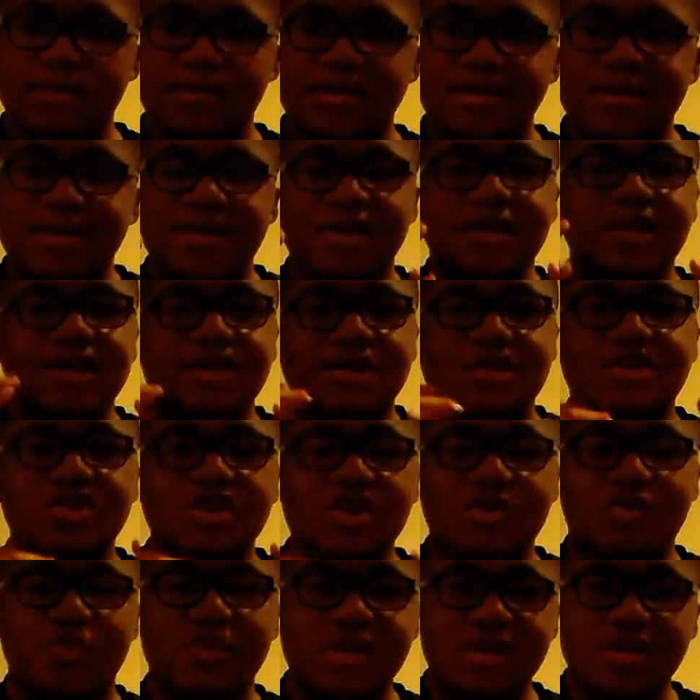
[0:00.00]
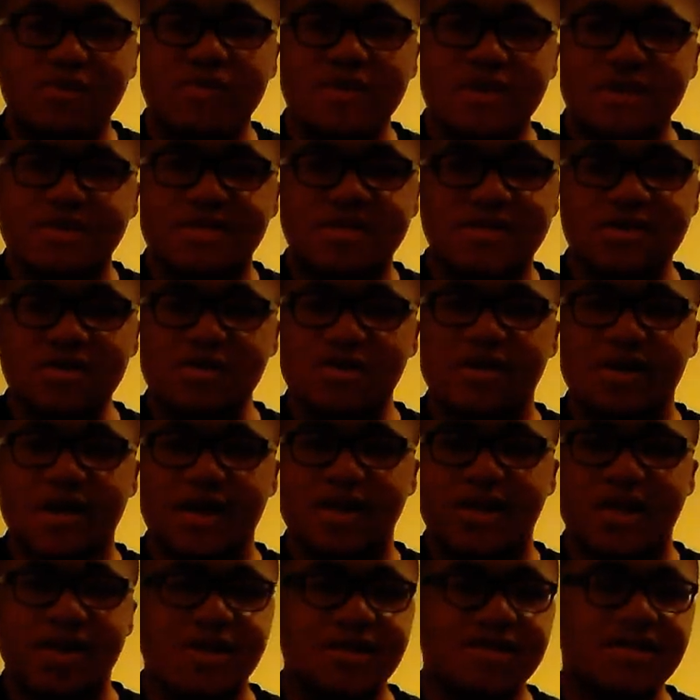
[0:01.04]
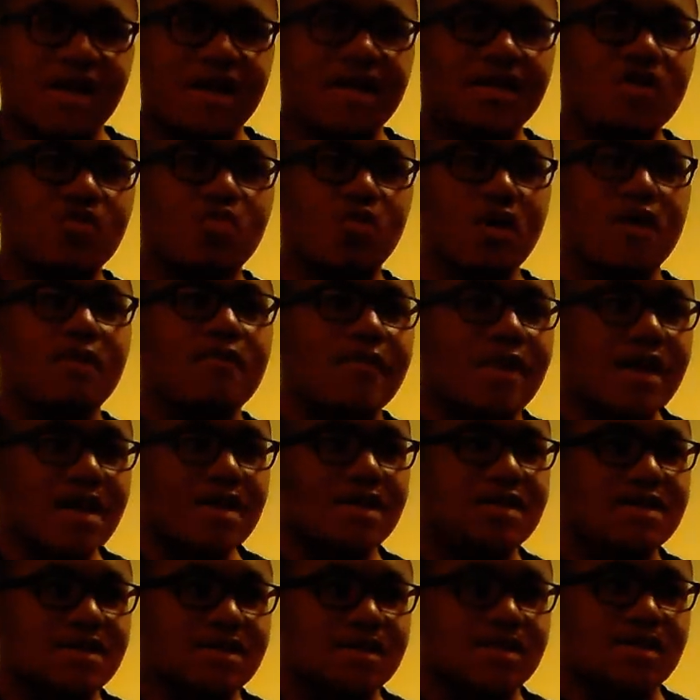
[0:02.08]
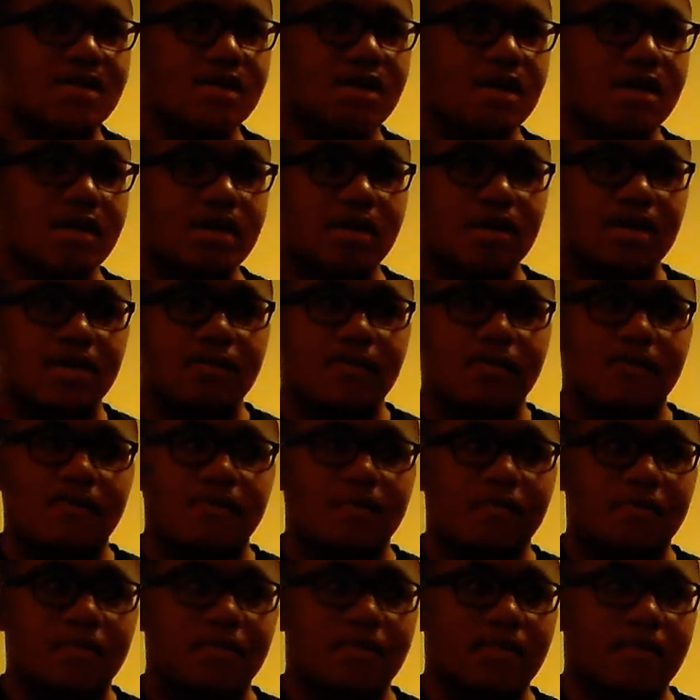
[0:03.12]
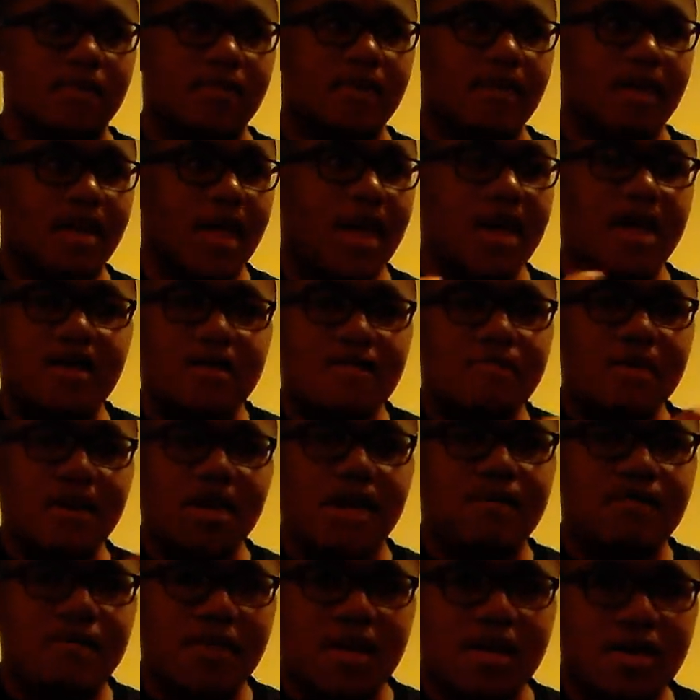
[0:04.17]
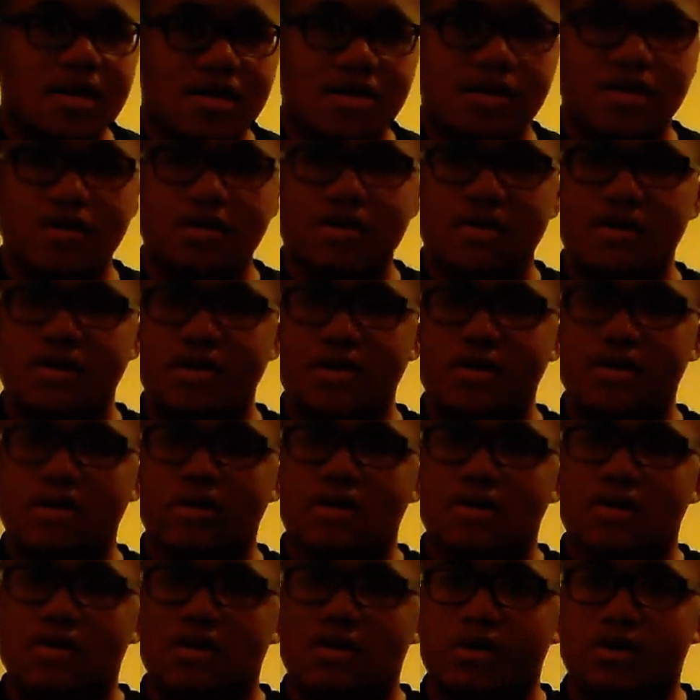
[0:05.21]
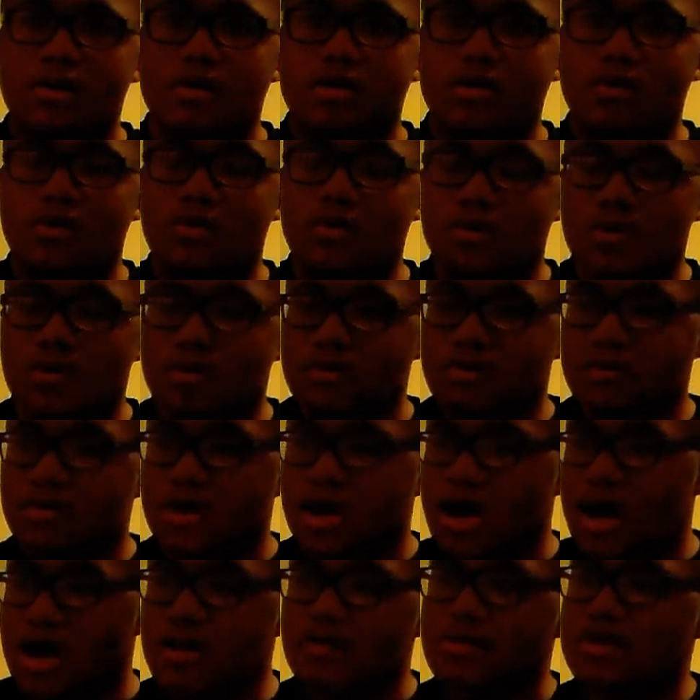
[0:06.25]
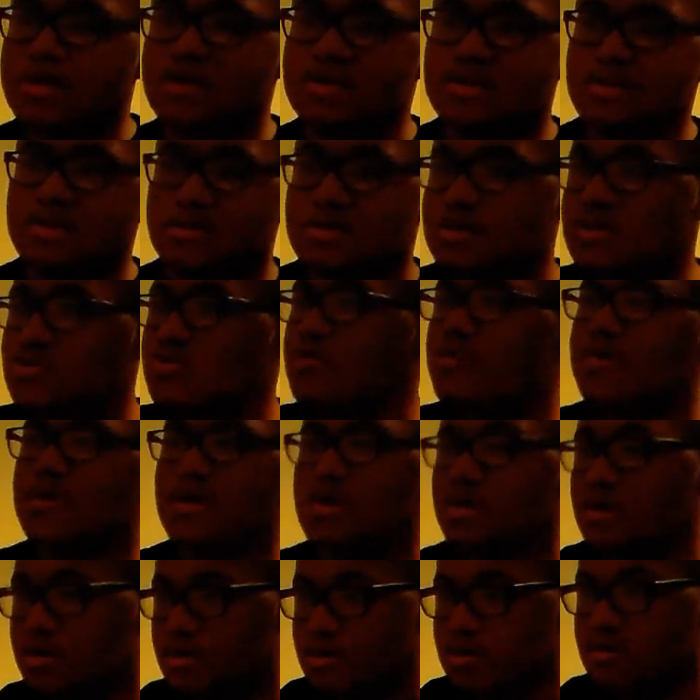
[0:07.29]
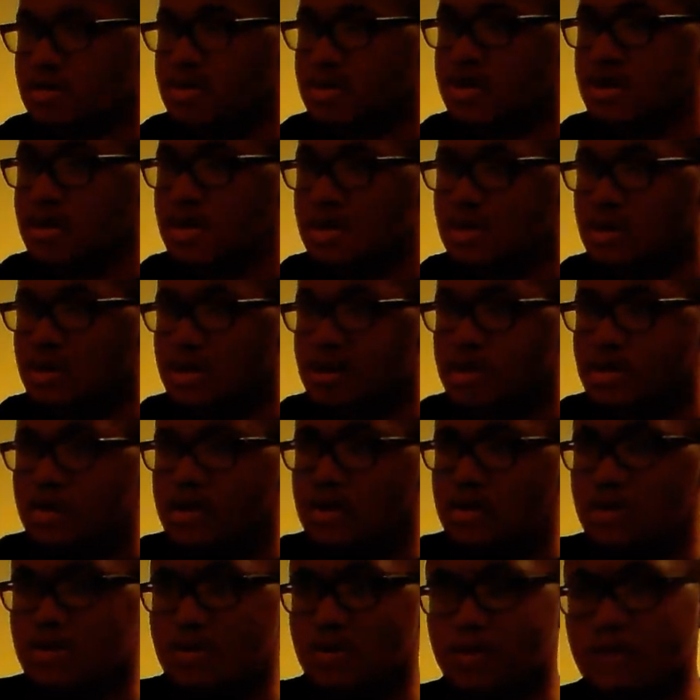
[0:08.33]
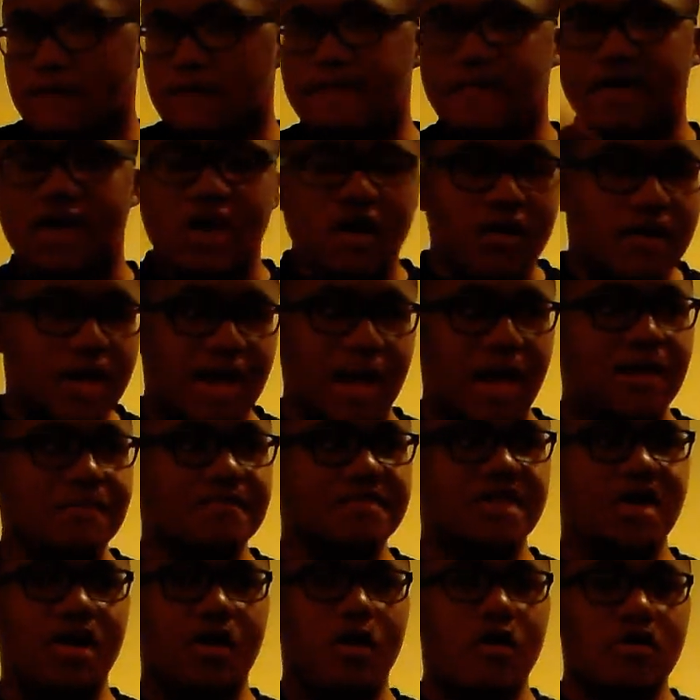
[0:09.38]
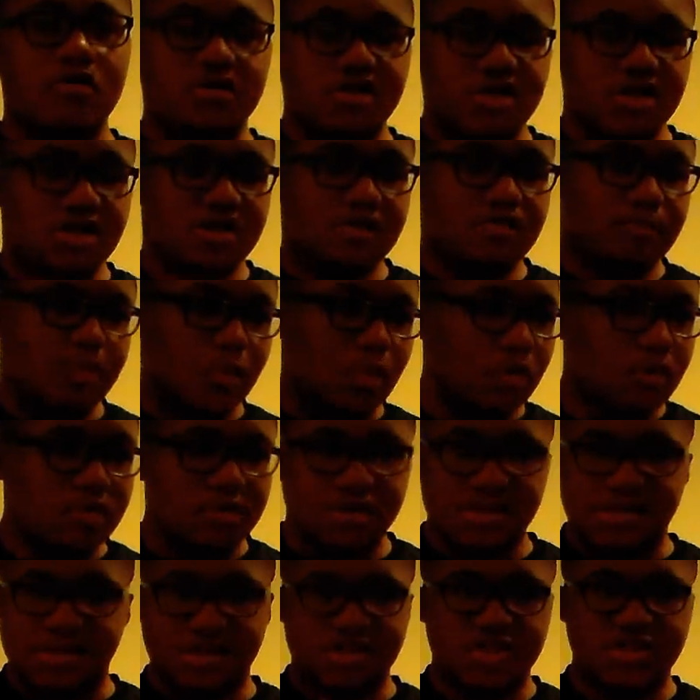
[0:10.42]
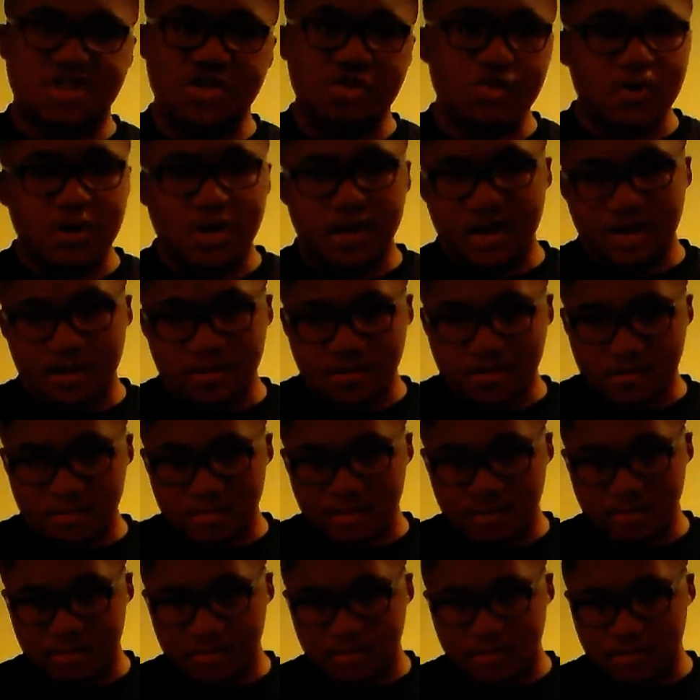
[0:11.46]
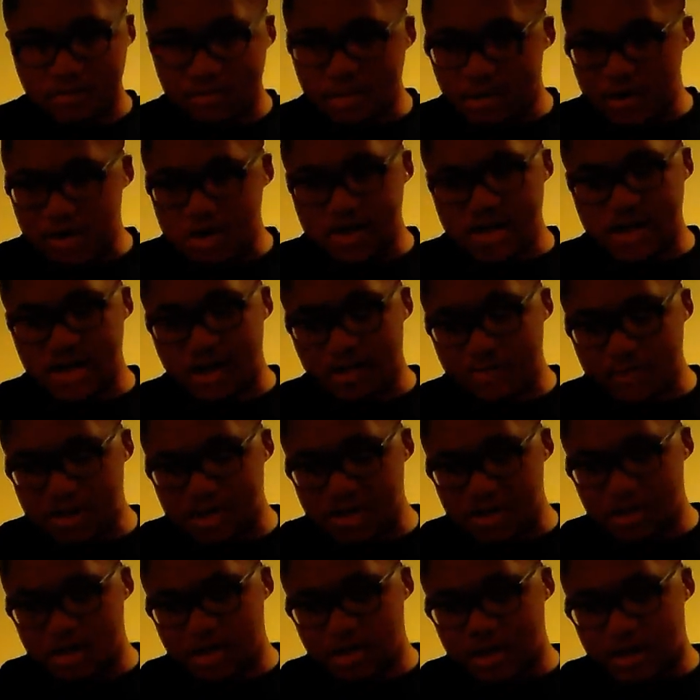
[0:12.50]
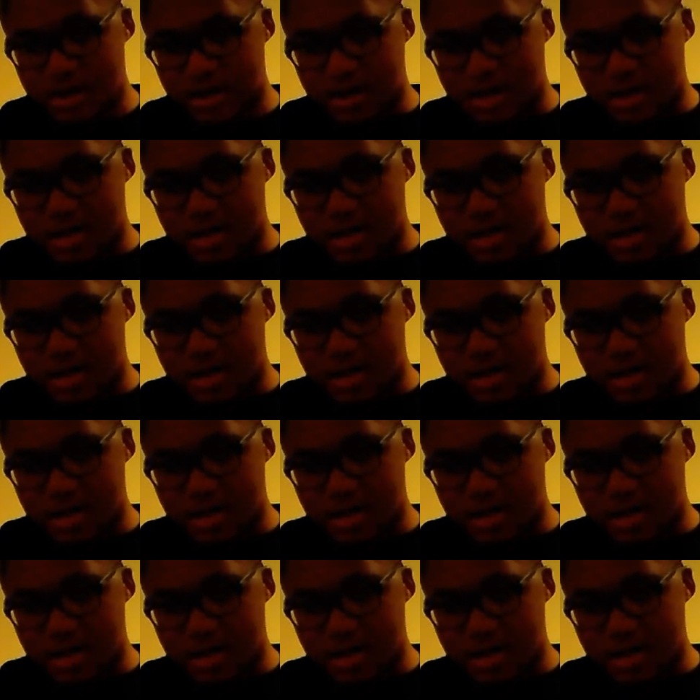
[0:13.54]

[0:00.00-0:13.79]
it should really be considered that? Like, exactly what makes anime and manga or comics and superheroes or video games that aren't sports and shooting nerdy? I mean,